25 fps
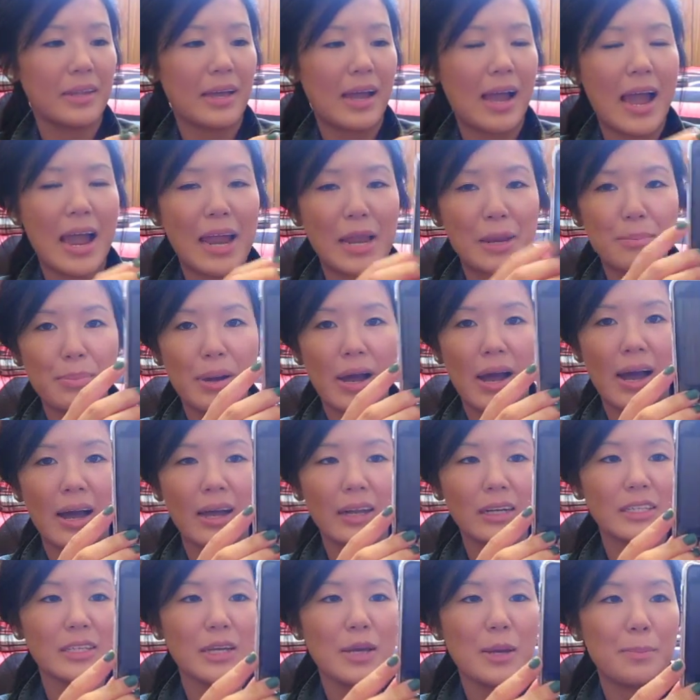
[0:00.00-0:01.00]

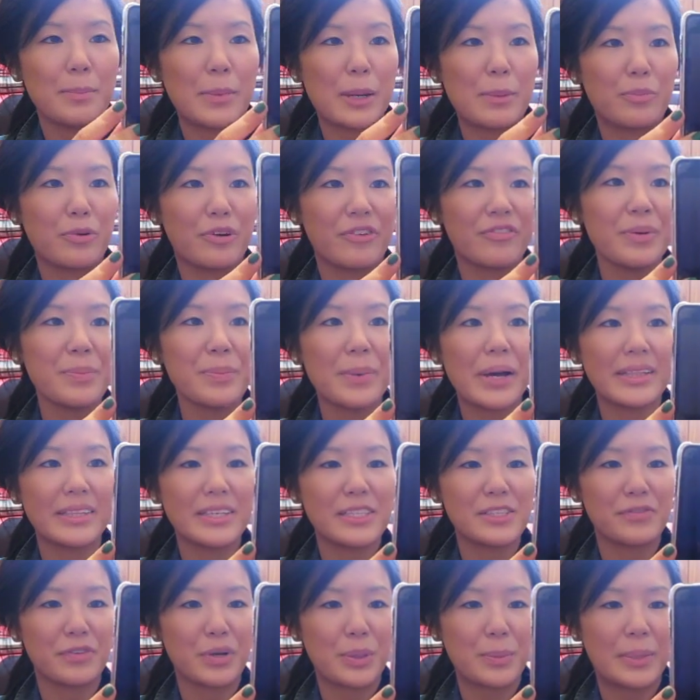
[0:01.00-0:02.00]
iPod. My boyfriend bought
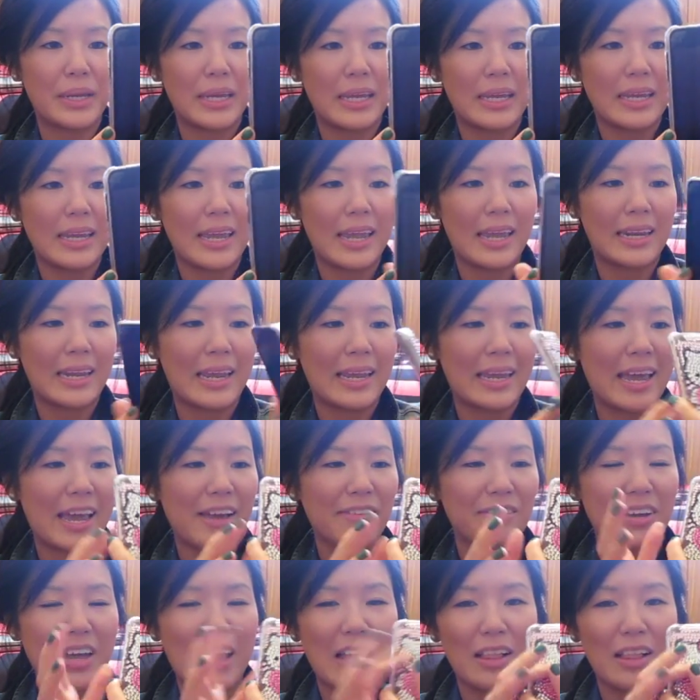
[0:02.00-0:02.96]
this for me, and I have